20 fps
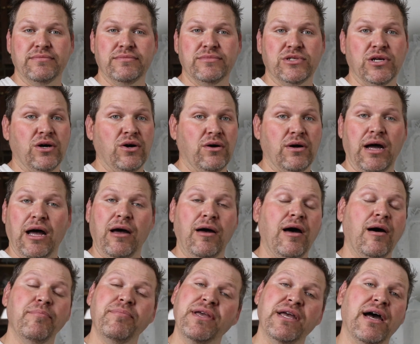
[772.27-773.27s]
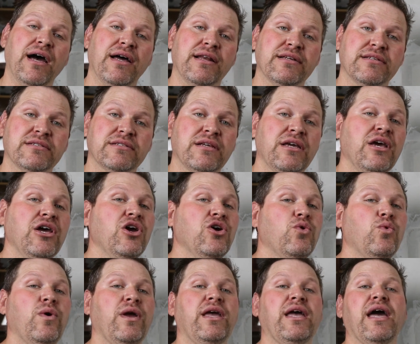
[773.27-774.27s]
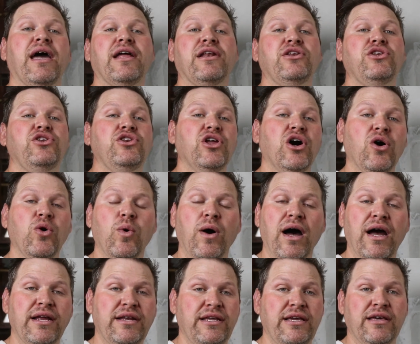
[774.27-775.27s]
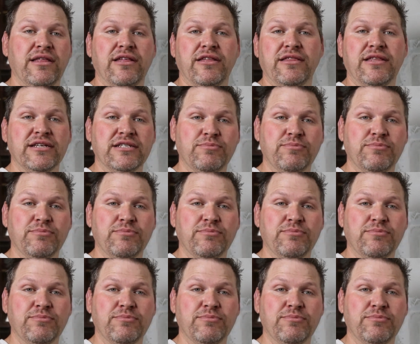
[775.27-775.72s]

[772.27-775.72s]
So I'll be honest, we had no idea that this